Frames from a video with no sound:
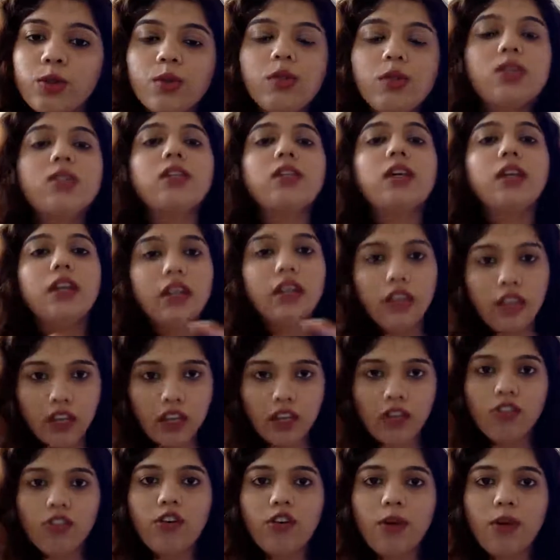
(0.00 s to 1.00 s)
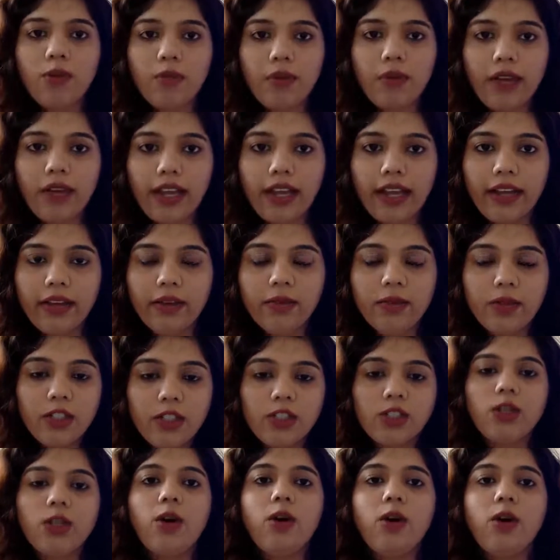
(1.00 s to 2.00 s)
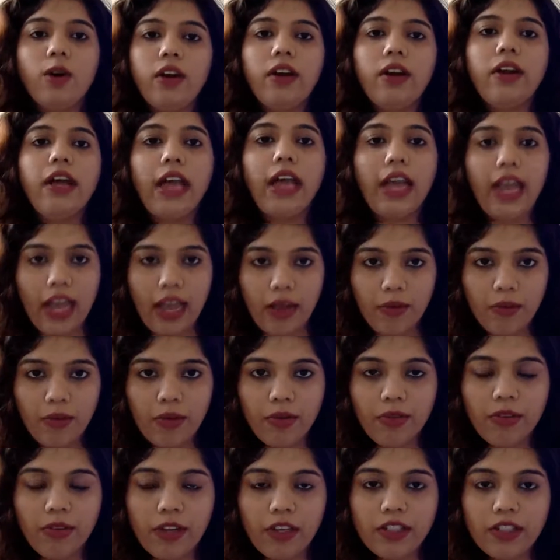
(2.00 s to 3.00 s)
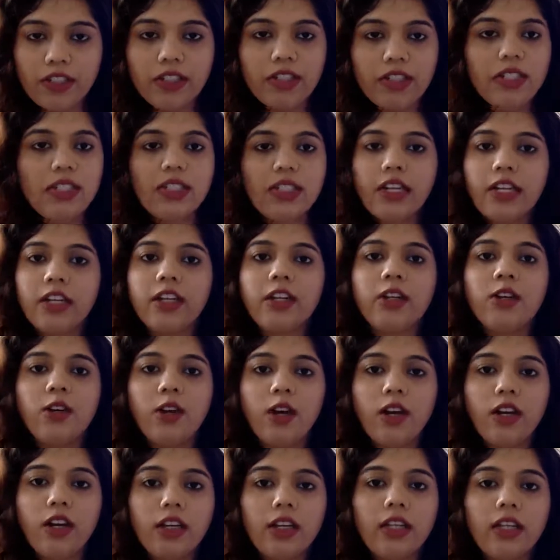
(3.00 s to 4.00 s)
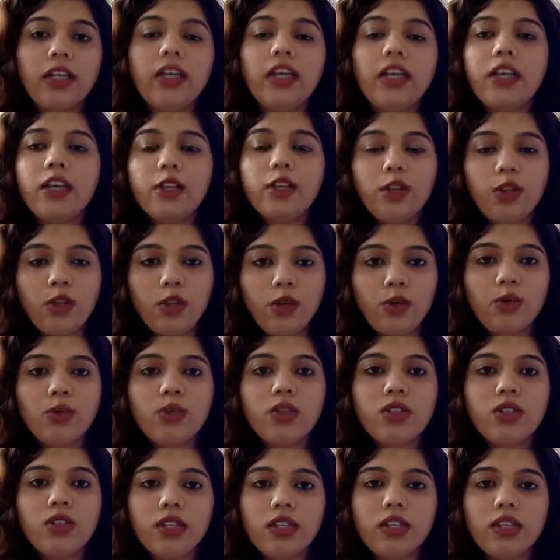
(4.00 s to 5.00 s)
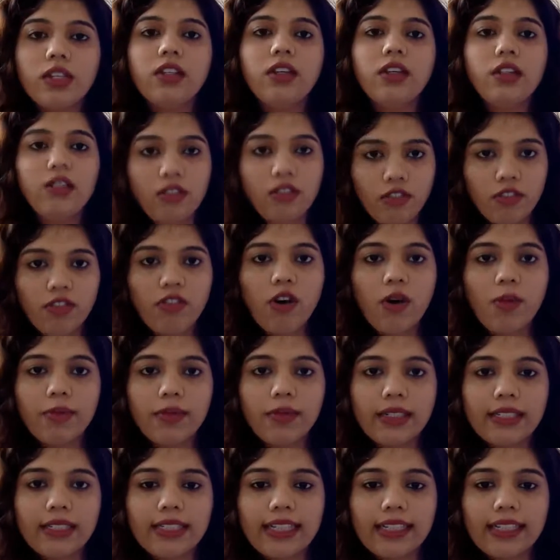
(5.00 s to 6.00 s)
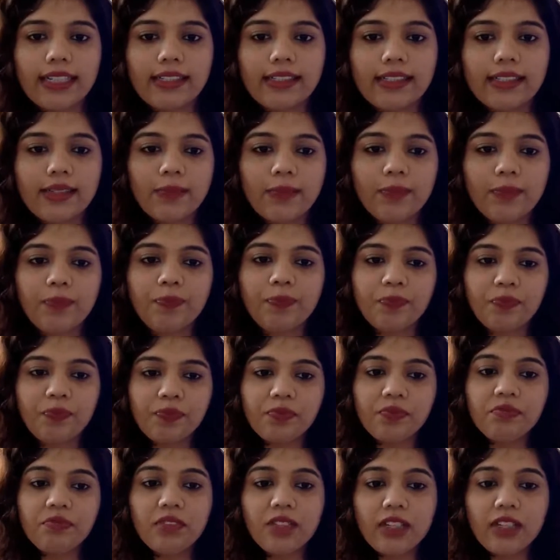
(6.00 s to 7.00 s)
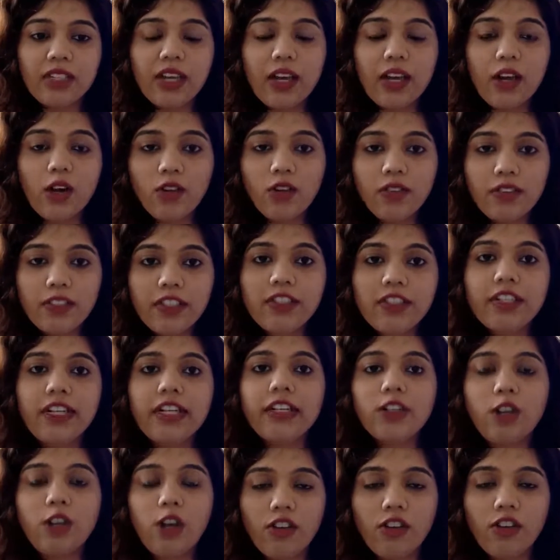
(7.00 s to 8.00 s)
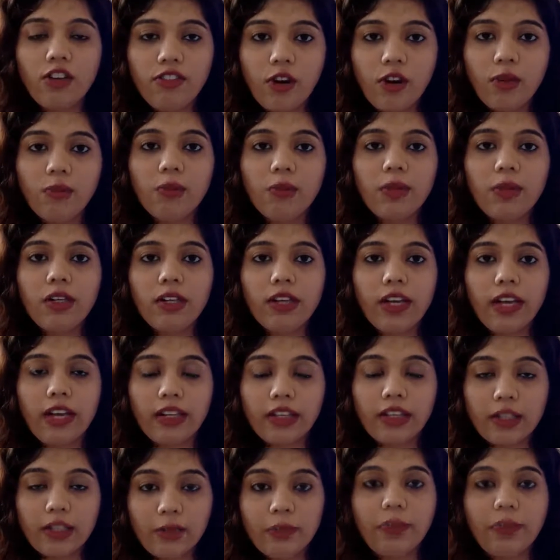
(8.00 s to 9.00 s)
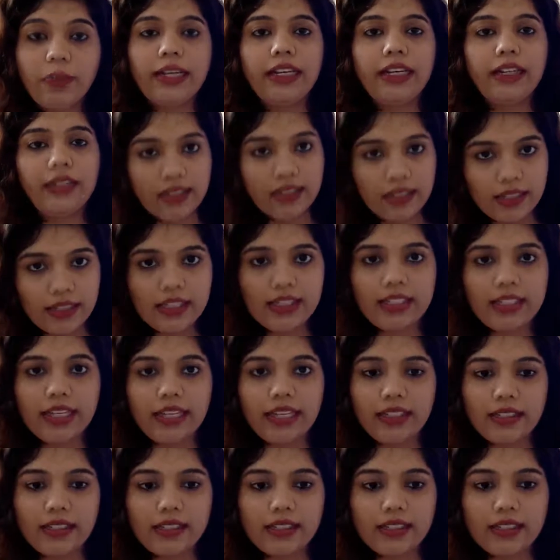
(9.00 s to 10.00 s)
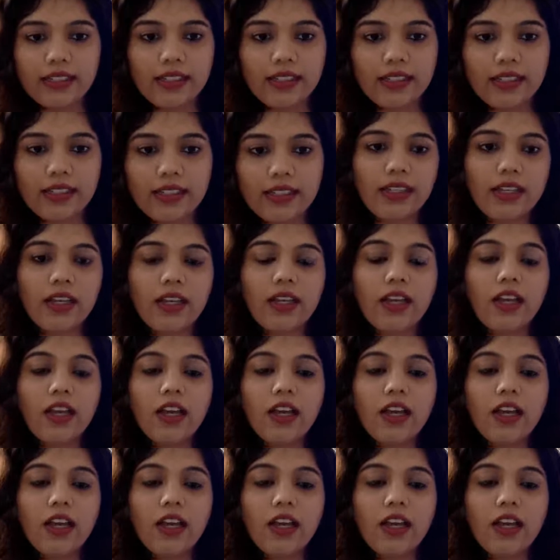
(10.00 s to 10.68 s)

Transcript: use informal language or abbreviations that are not used in the formal sense. Always write formal and complete sentences.